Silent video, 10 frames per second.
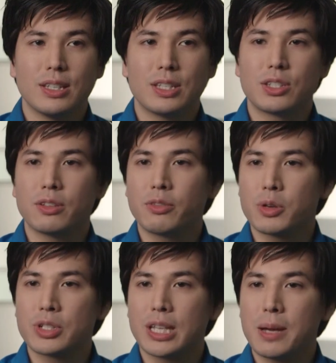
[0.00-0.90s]
it's the
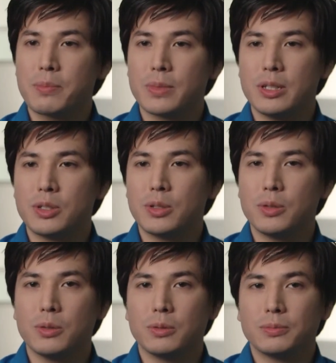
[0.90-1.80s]
first step
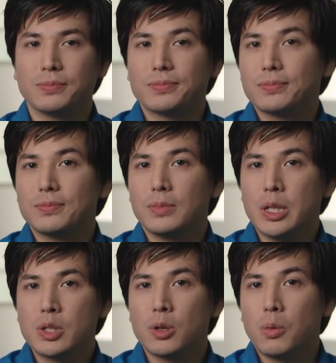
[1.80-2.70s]
into
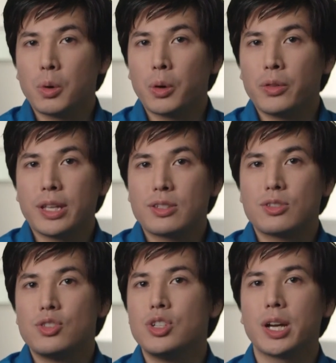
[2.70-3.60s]
a world that's
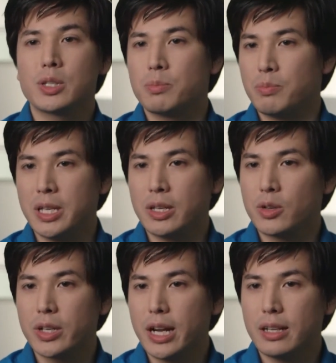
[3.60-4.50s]
just being
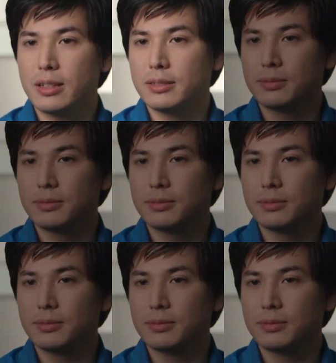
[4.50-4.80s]
created.